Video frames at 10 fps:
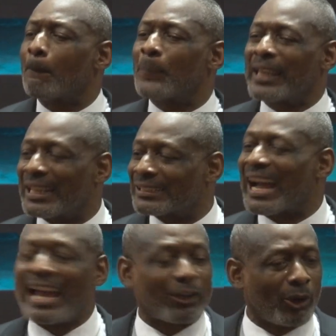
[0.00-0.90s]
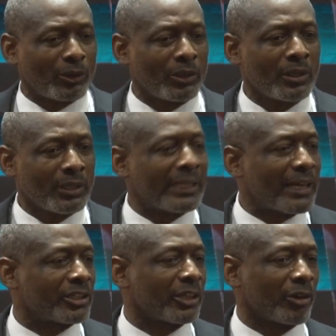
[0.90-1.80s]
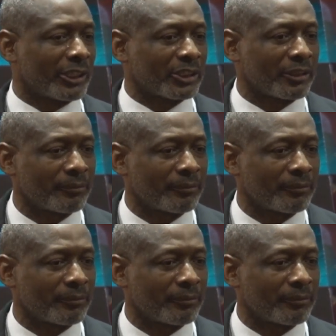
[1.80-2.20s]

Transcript: biggest icon in our generation?